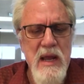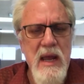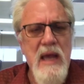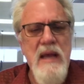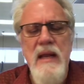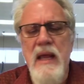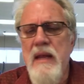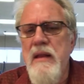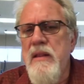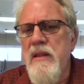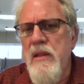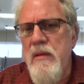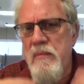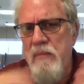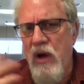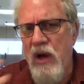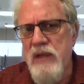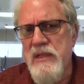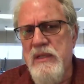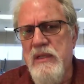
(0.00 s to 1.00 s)
And in the
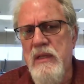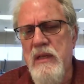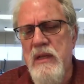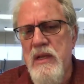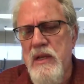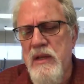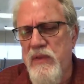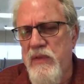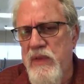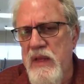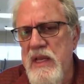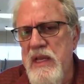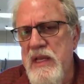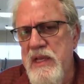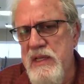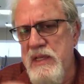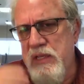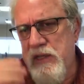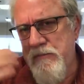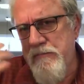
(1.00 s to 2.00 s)
mosque,
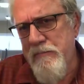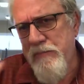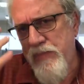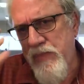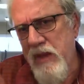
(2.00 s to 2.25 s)
these